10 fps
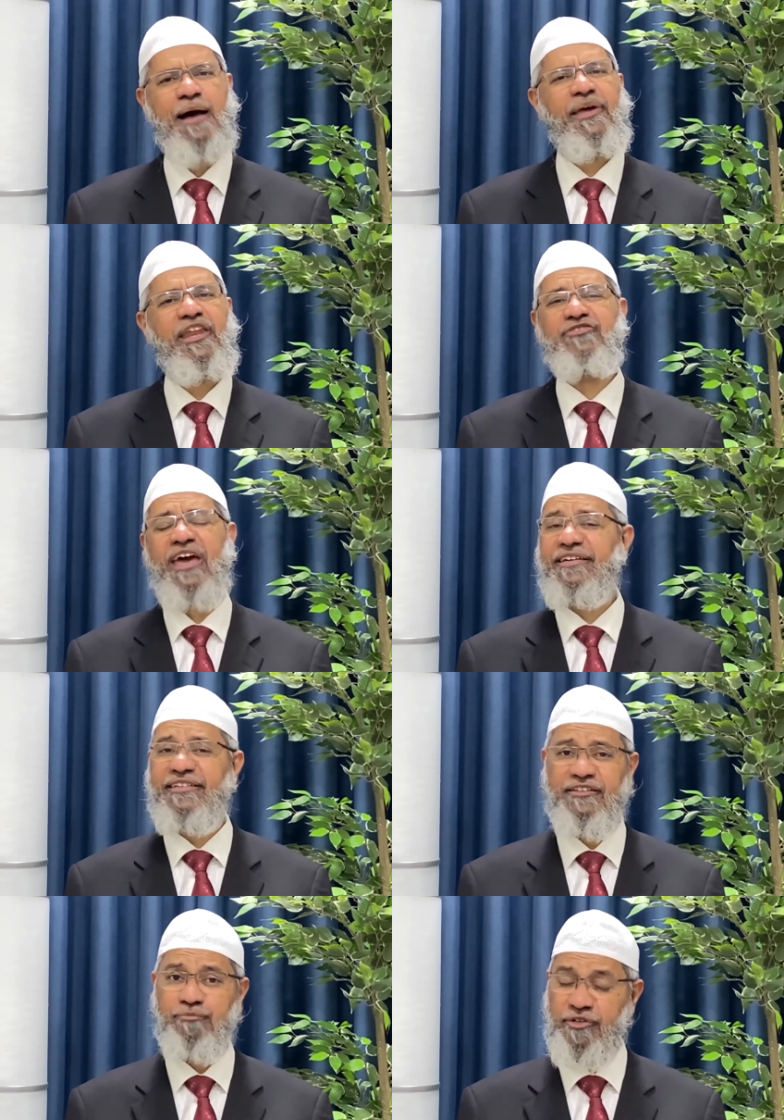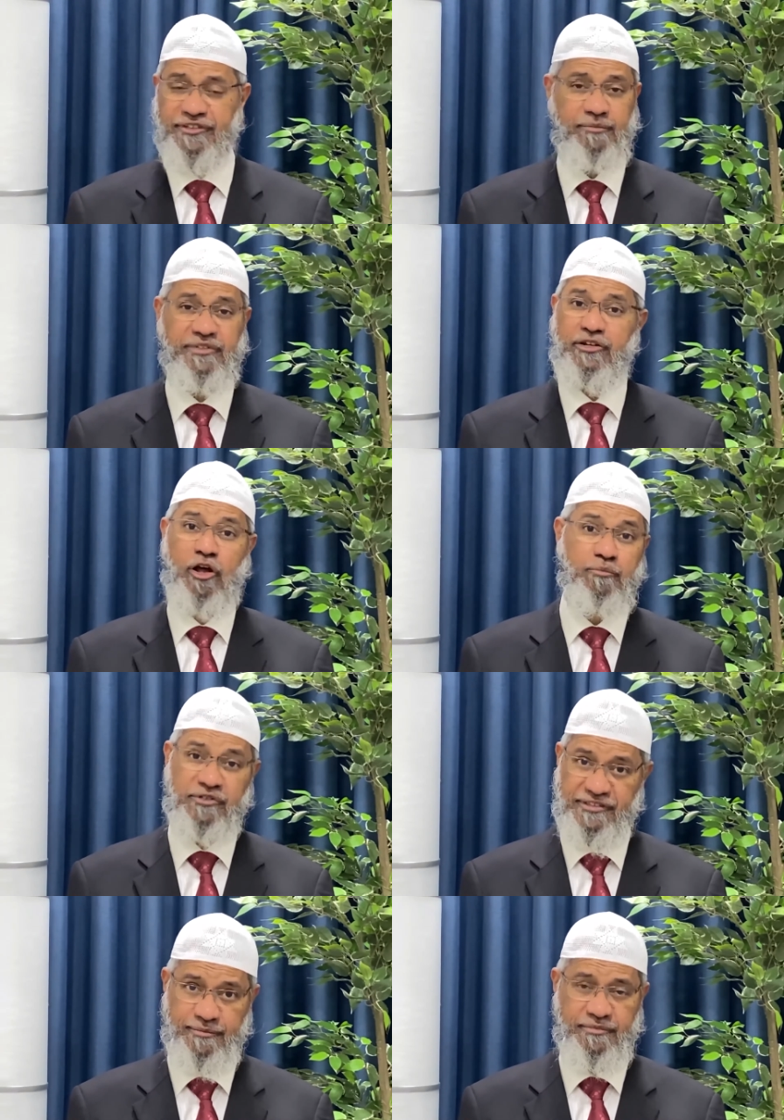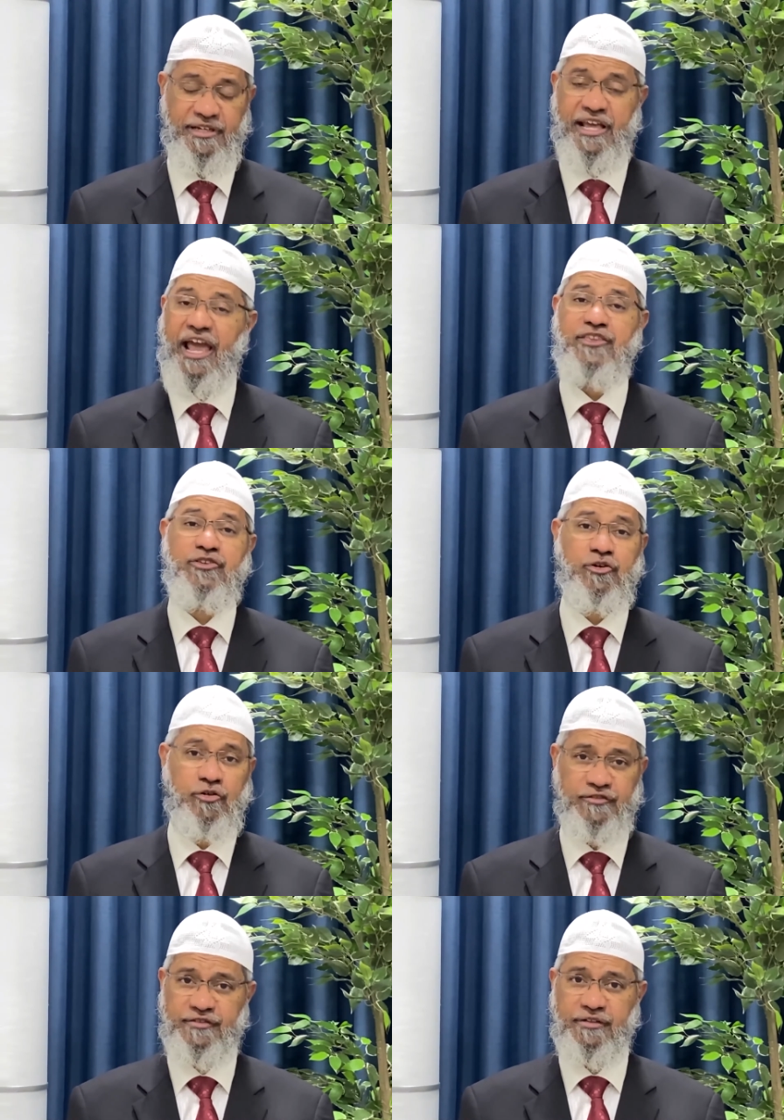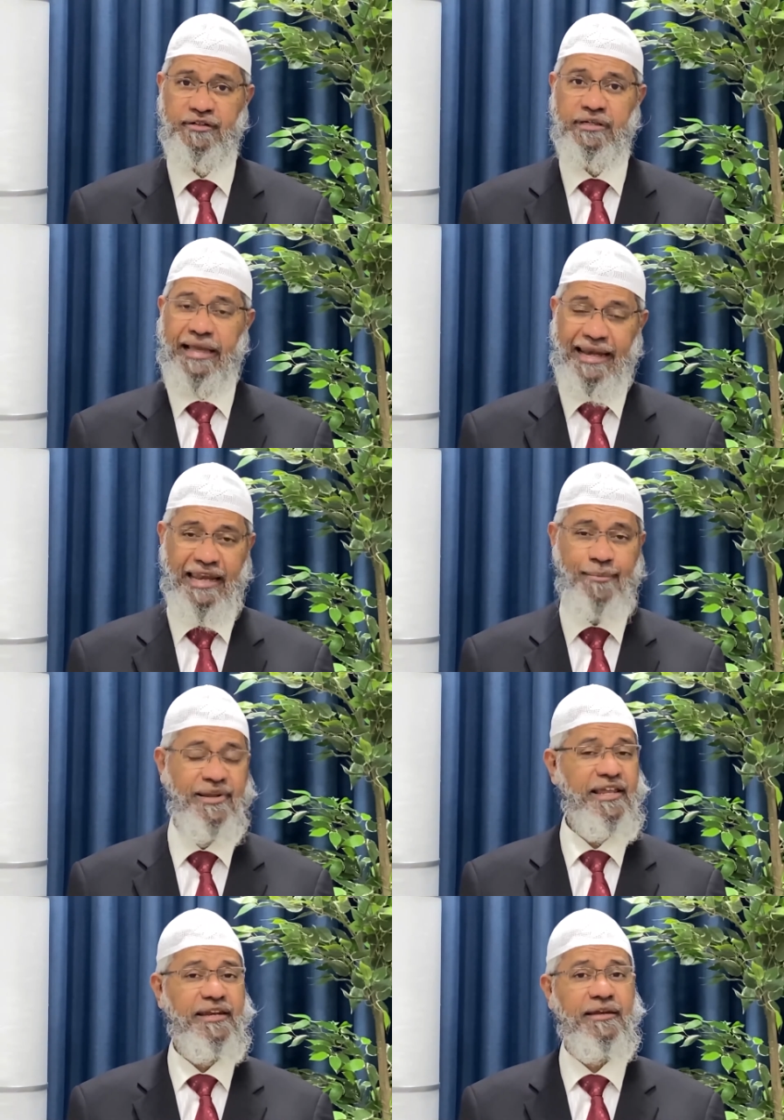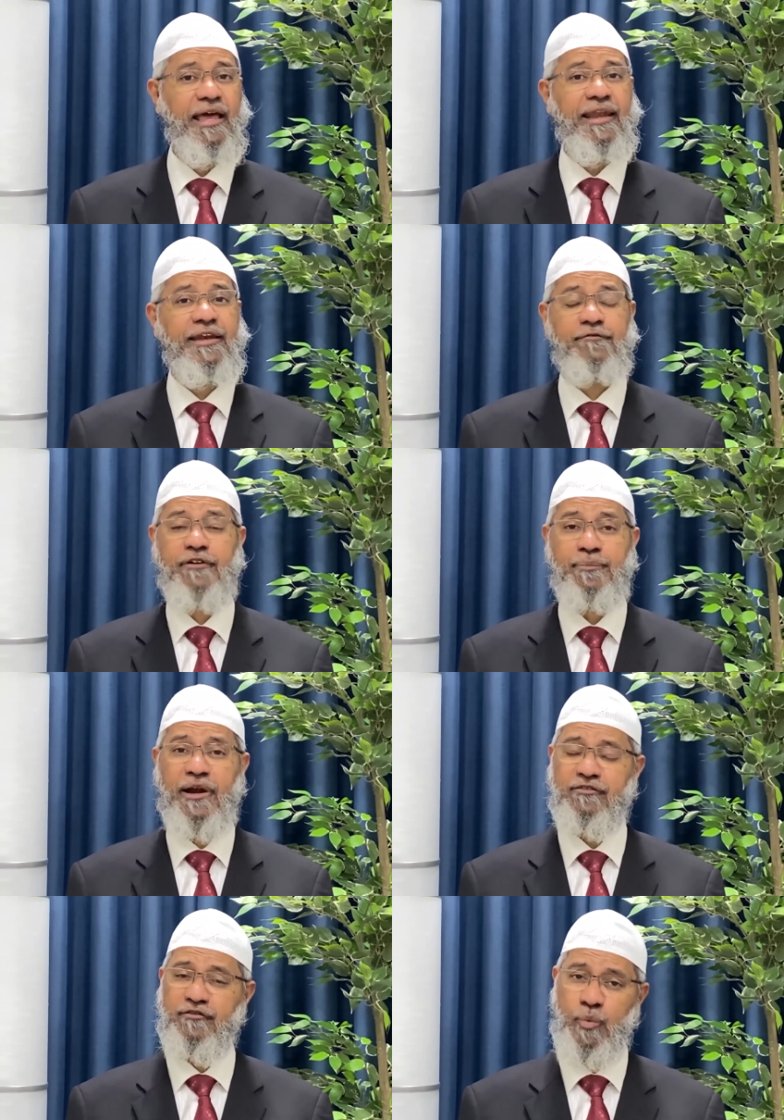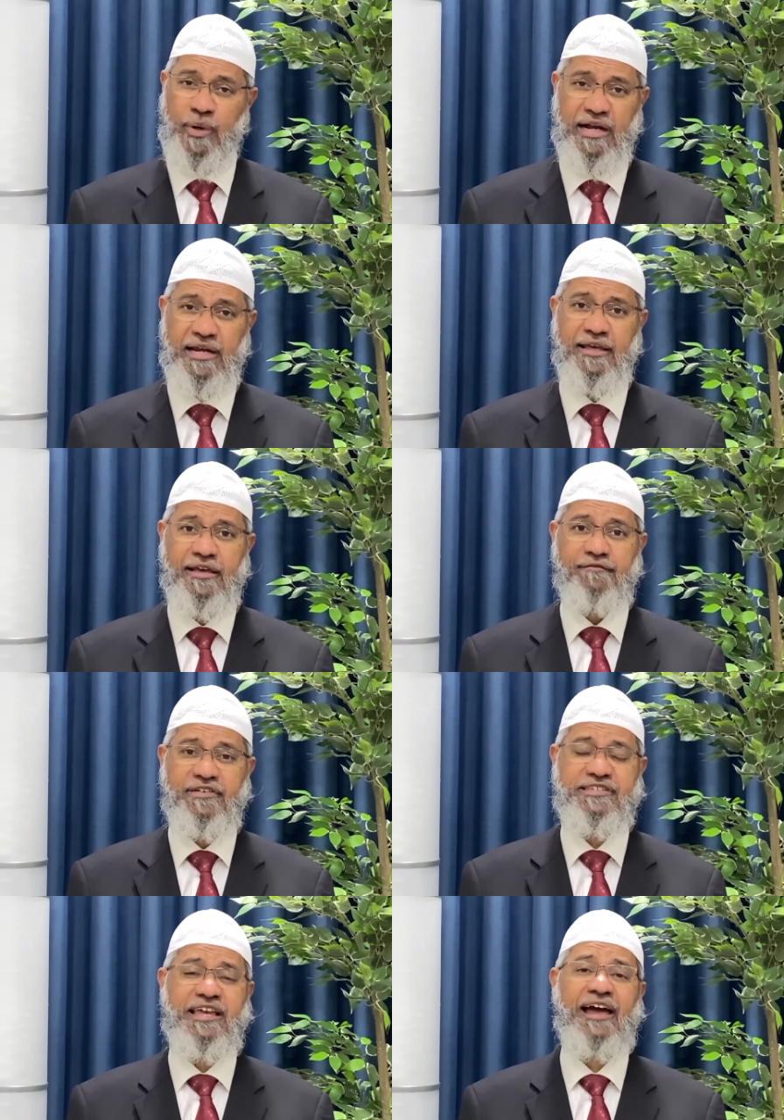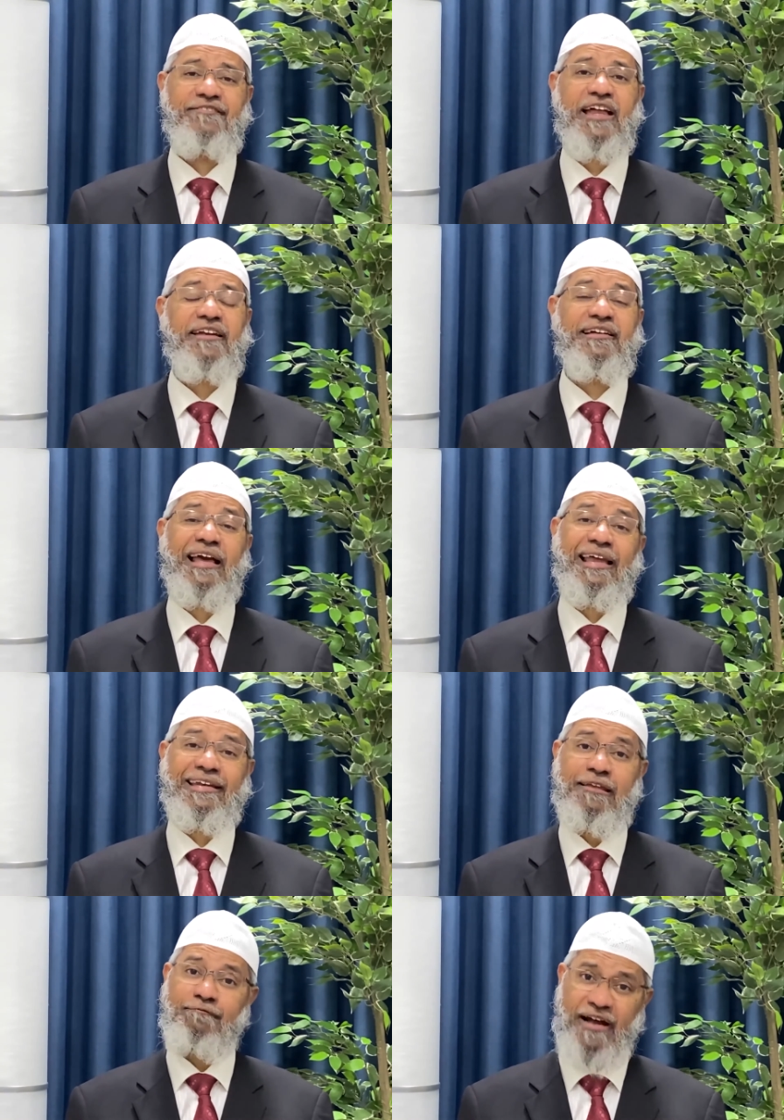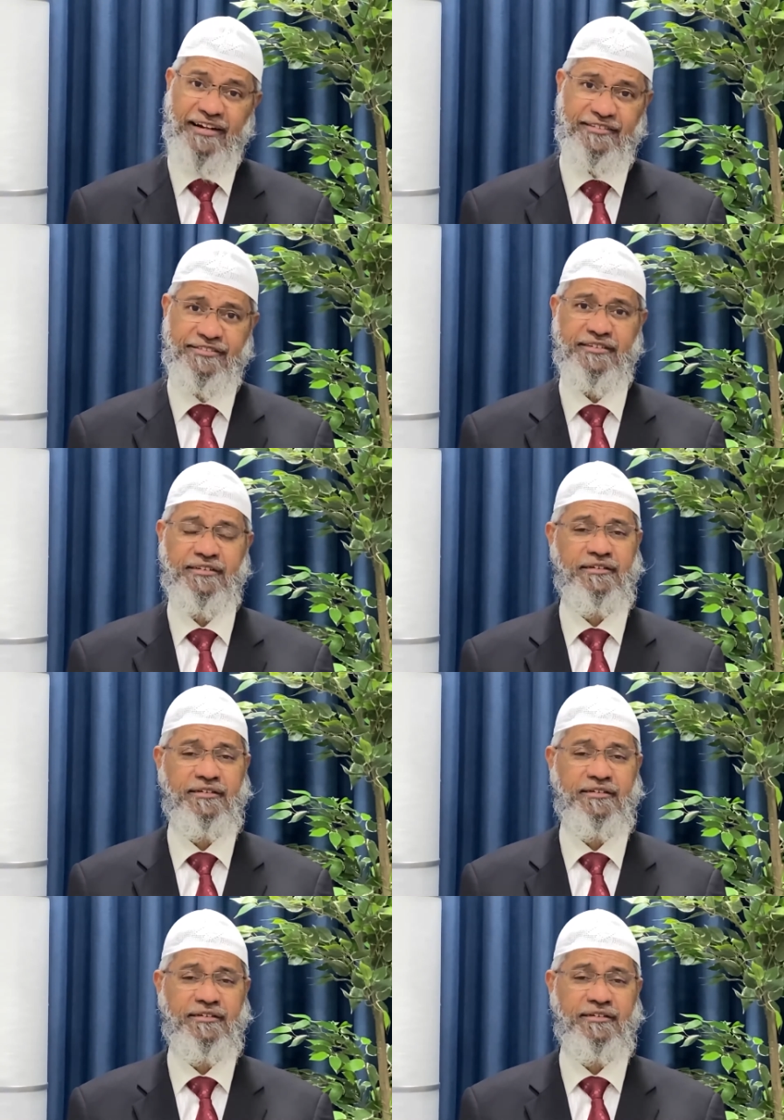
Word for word: are many charities, Muslim and non-Muslim NGOs in Lebanon and in different parts of the world, which have started collecting funds.